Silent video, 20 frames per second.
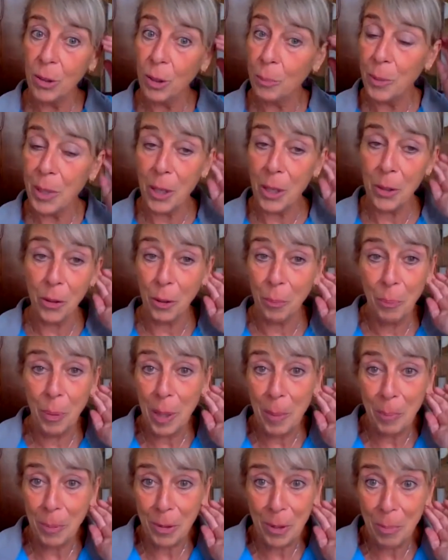The
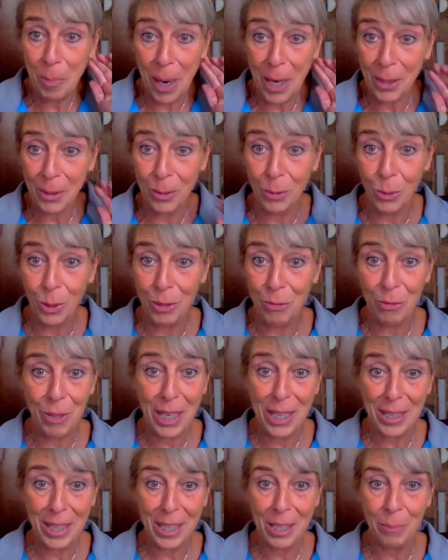people's mind to
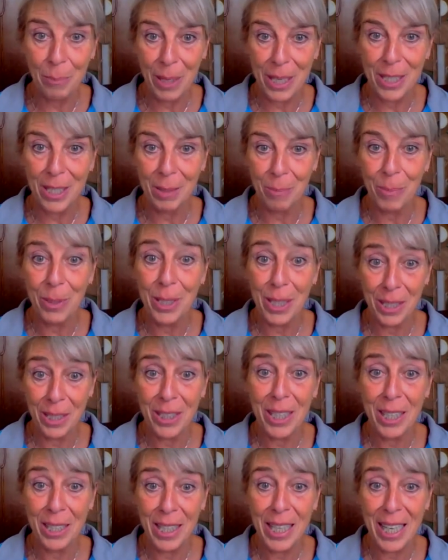invade their states, but
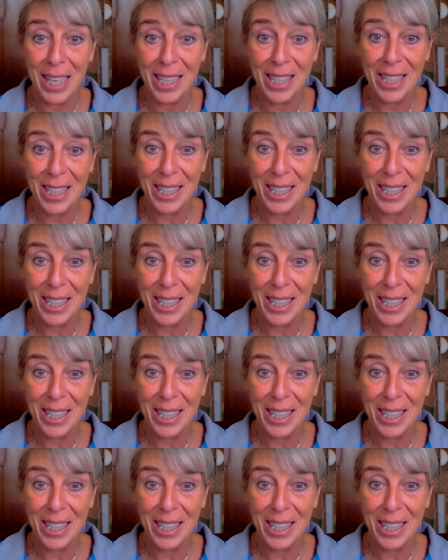it's in theirs.